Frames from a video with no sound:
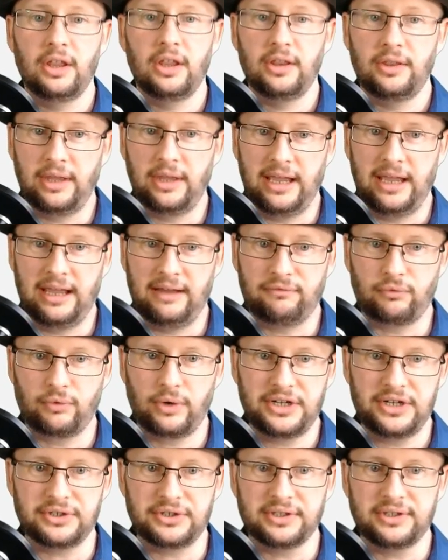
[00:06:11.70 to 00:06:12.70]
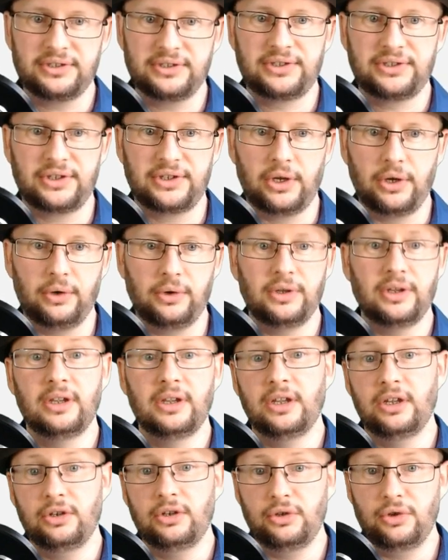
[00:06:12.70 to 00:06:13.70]
They have regions, so
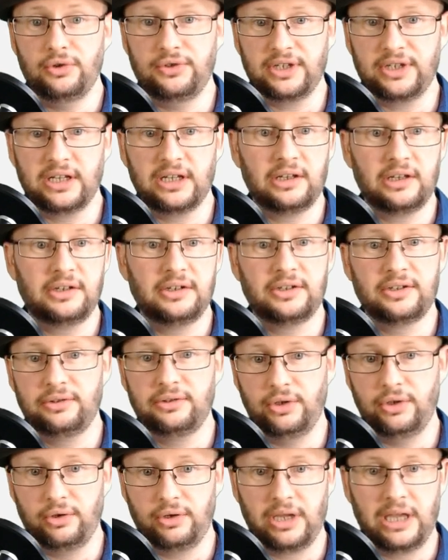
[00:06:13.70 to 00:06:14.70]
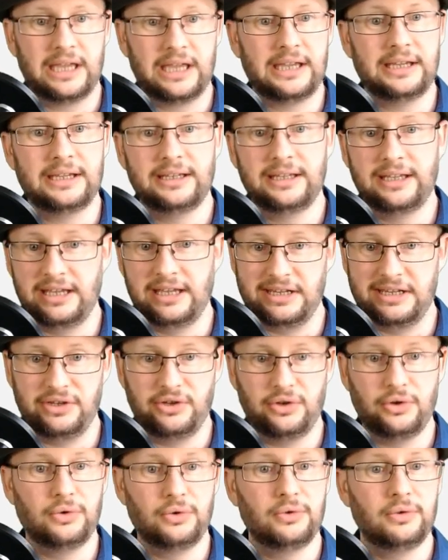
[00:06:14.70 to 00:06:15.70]
New Zealand, UK,
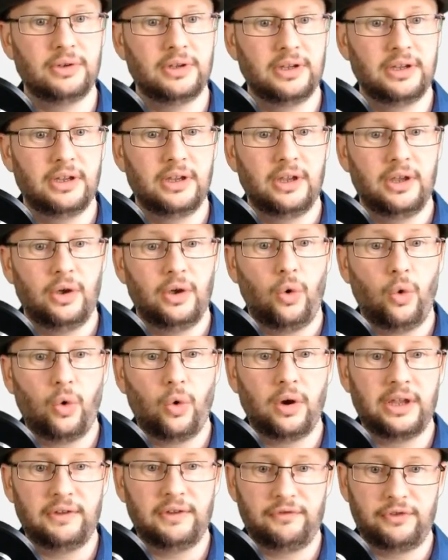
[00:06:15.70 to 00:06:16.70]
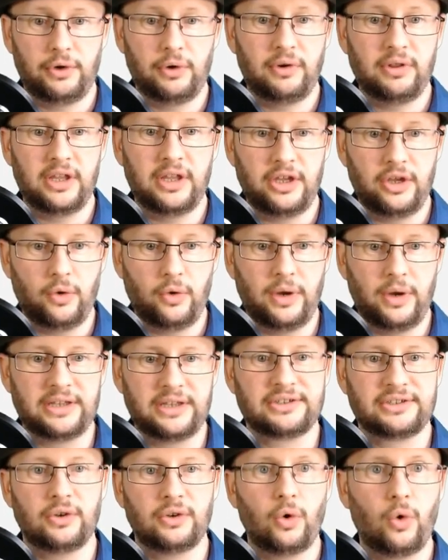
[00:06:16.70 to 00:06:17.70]
EU, or if you're in the
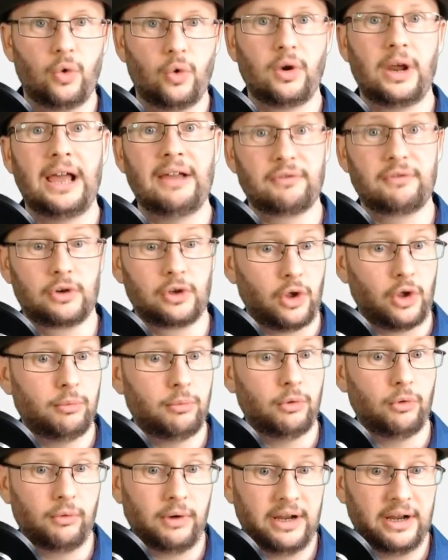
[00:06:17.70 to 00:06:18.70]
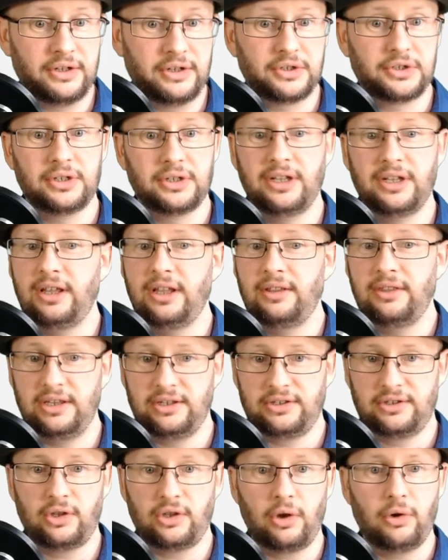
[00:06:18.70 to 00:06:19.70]
US or have global reach, there's
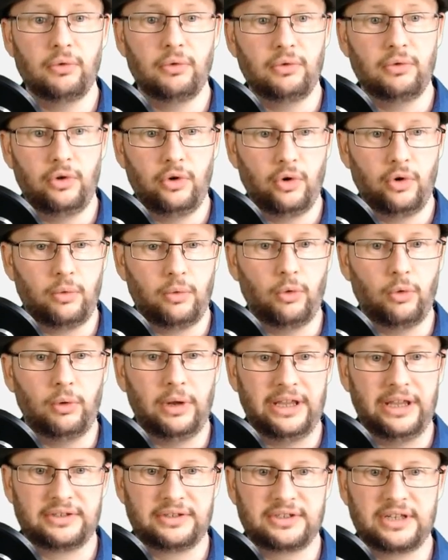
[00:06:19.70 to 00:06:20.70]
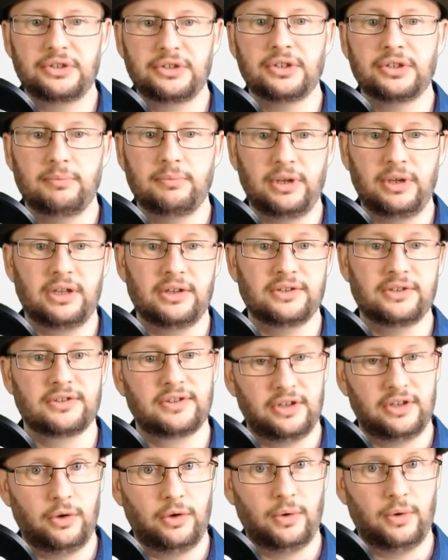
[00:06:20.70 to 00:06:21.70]
no normal extension because
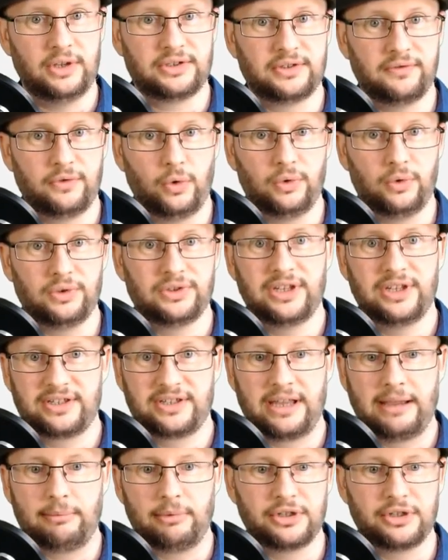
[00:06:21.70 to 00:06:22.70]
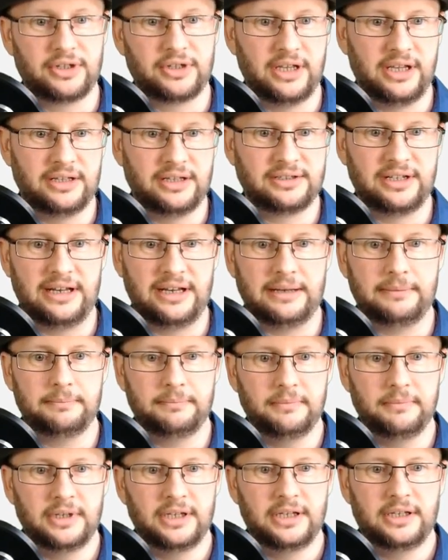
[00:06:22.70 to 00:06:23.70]
the US, of course, established the internet.
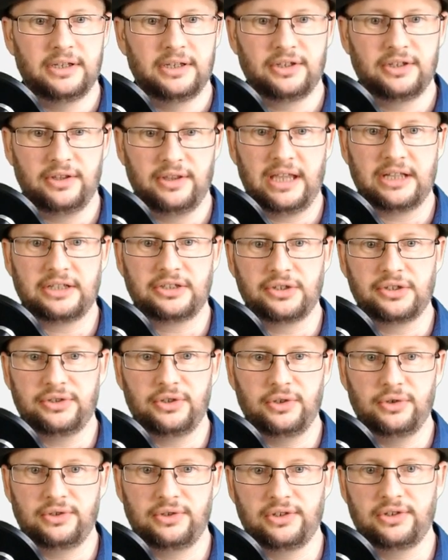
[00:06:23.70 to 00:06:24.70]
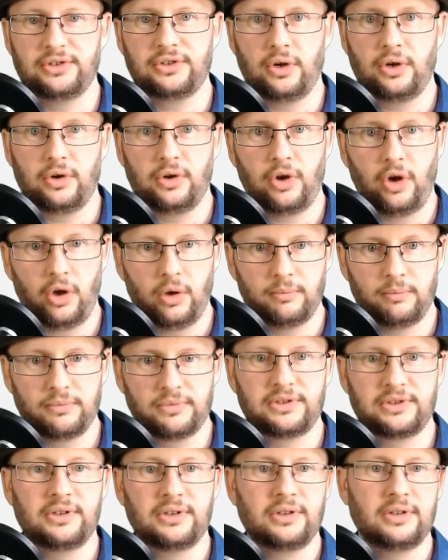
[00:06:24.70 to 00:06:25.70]
So that just uses .coms,